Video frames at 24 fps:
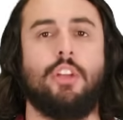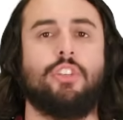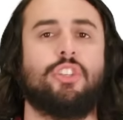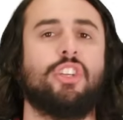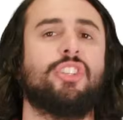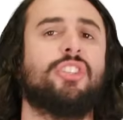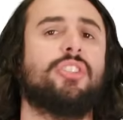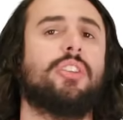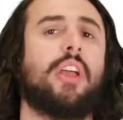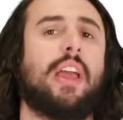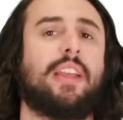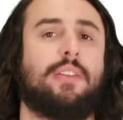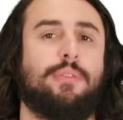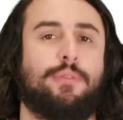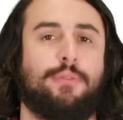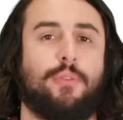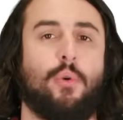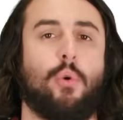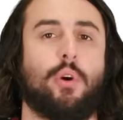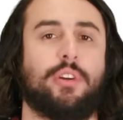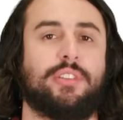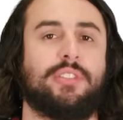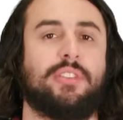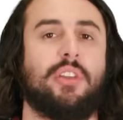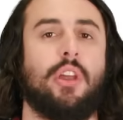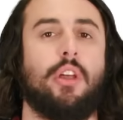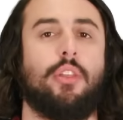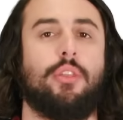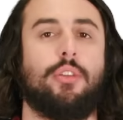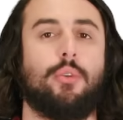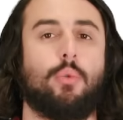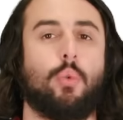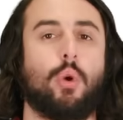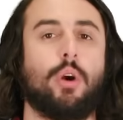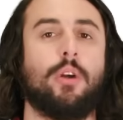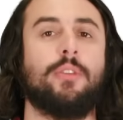Just like force,
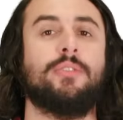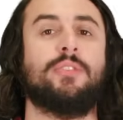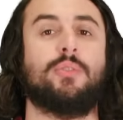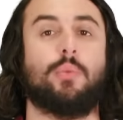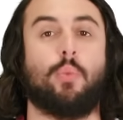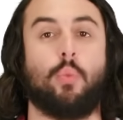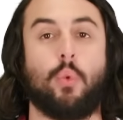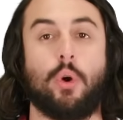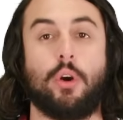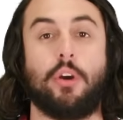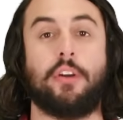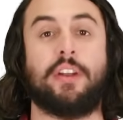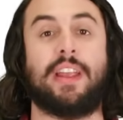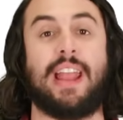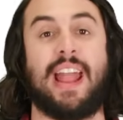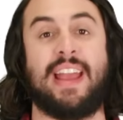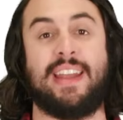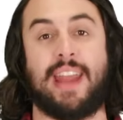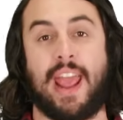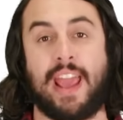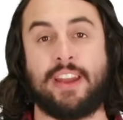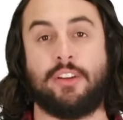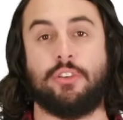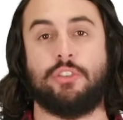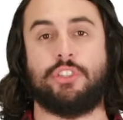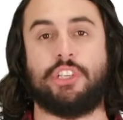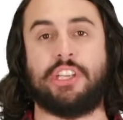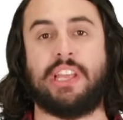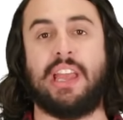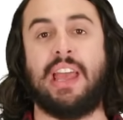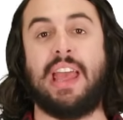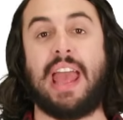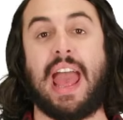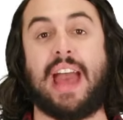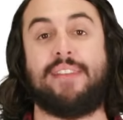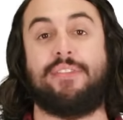the words work and energy
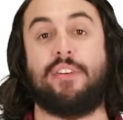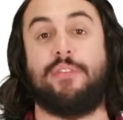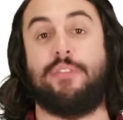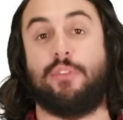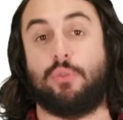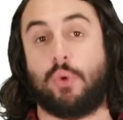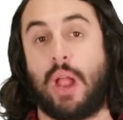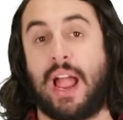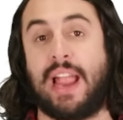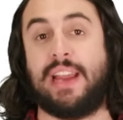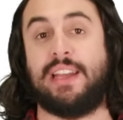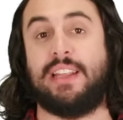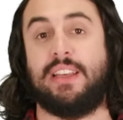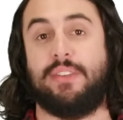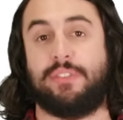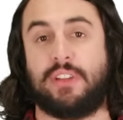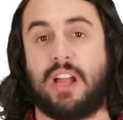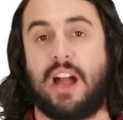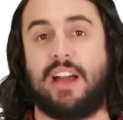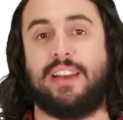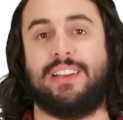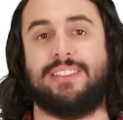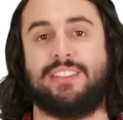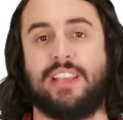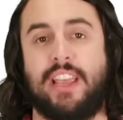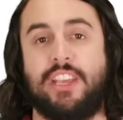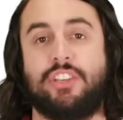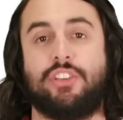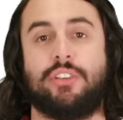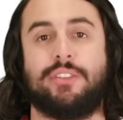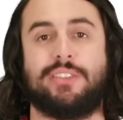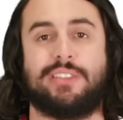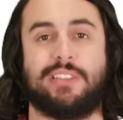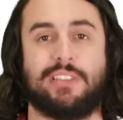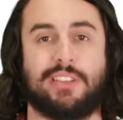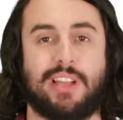have a variety of
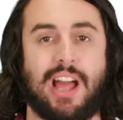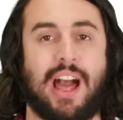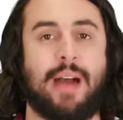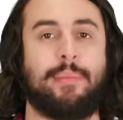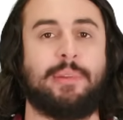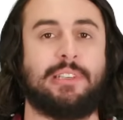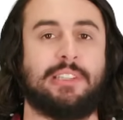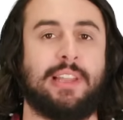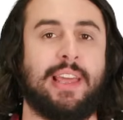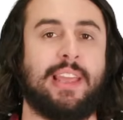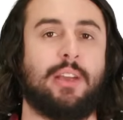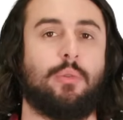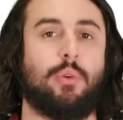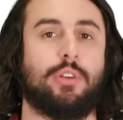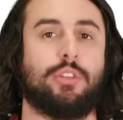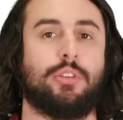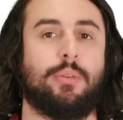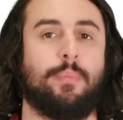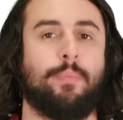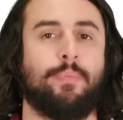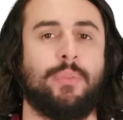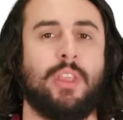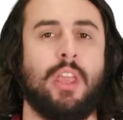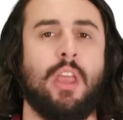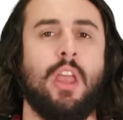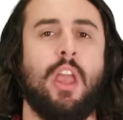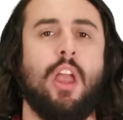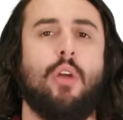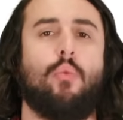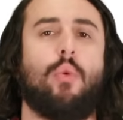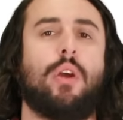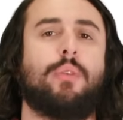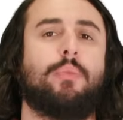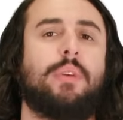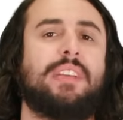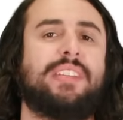connotations in common language.
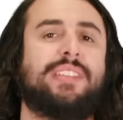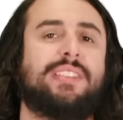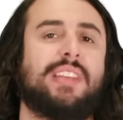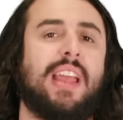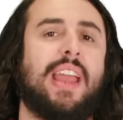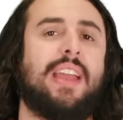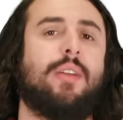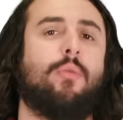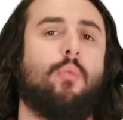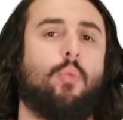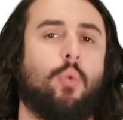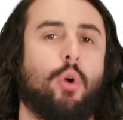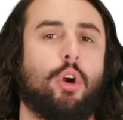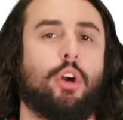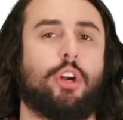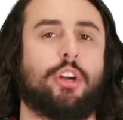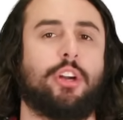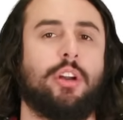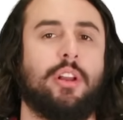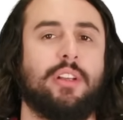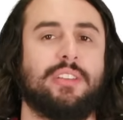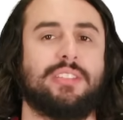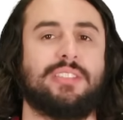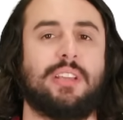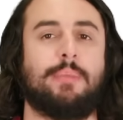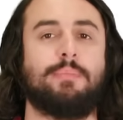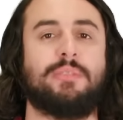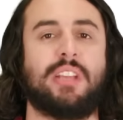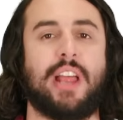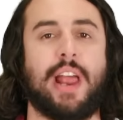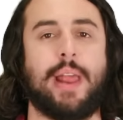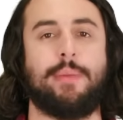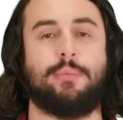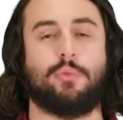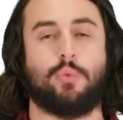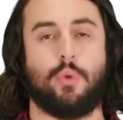When we say work,
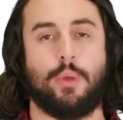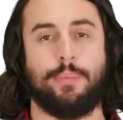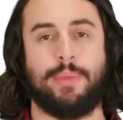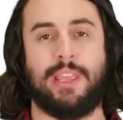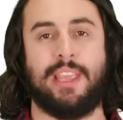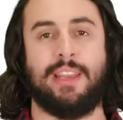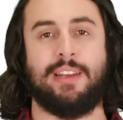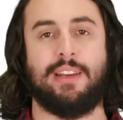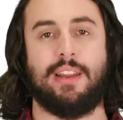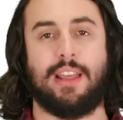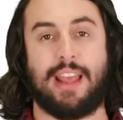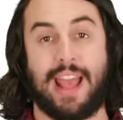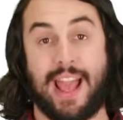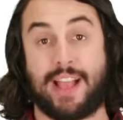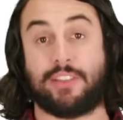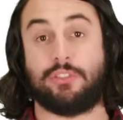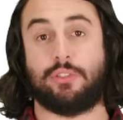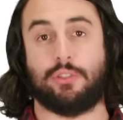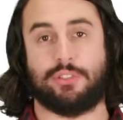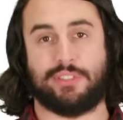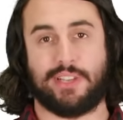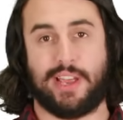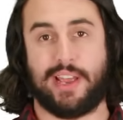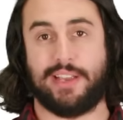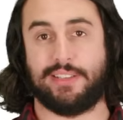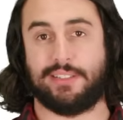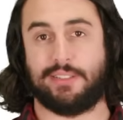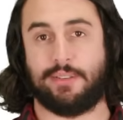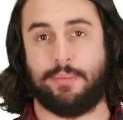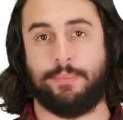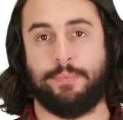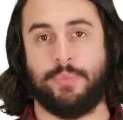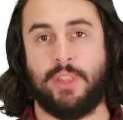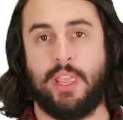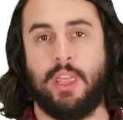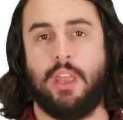sometimes we mean exercise.
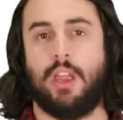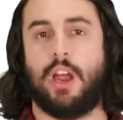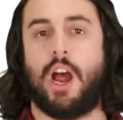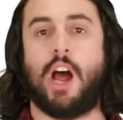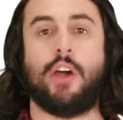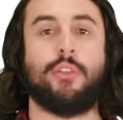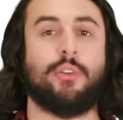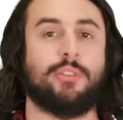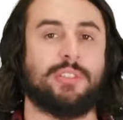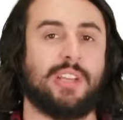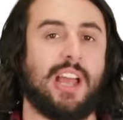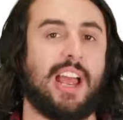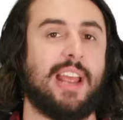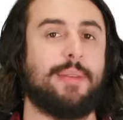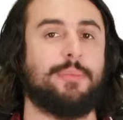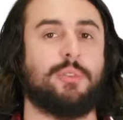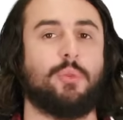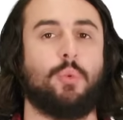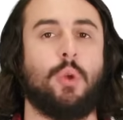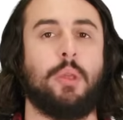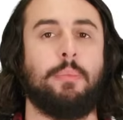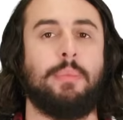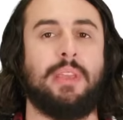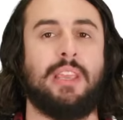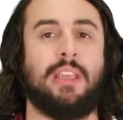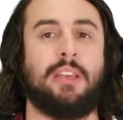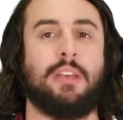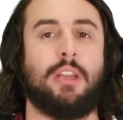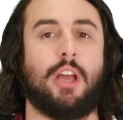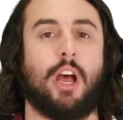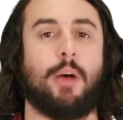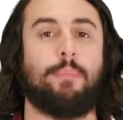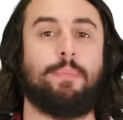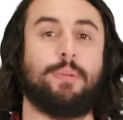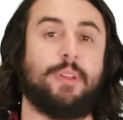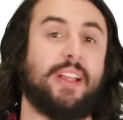Other times we mean
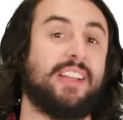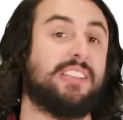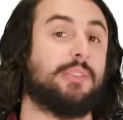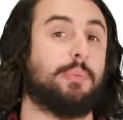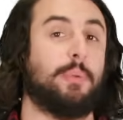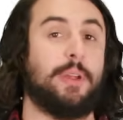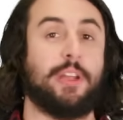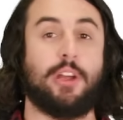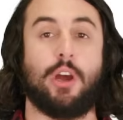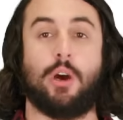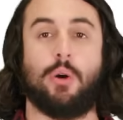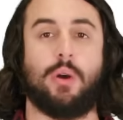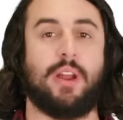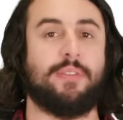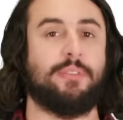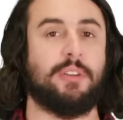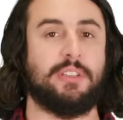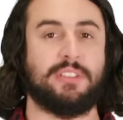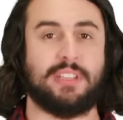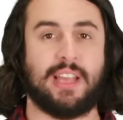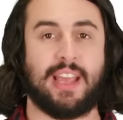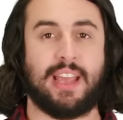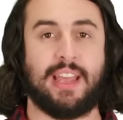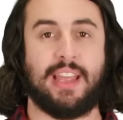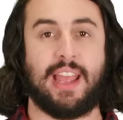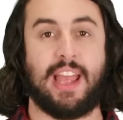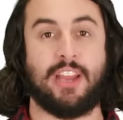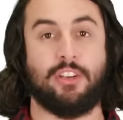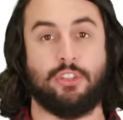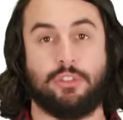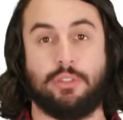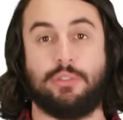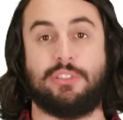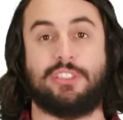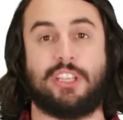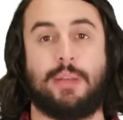a place we go every day
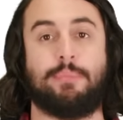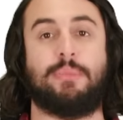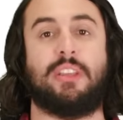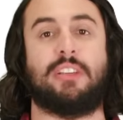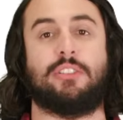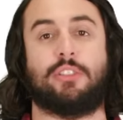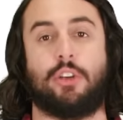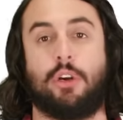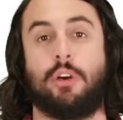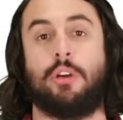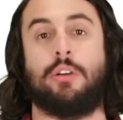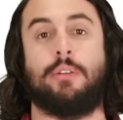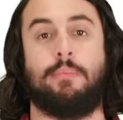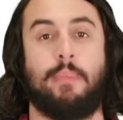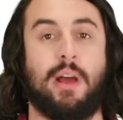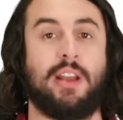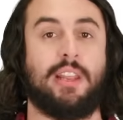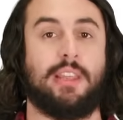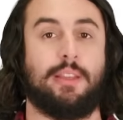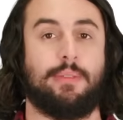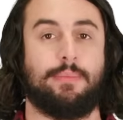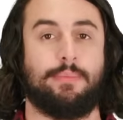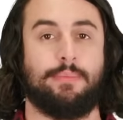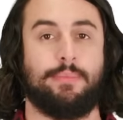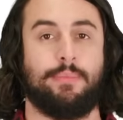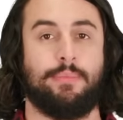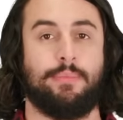and do something to earn money.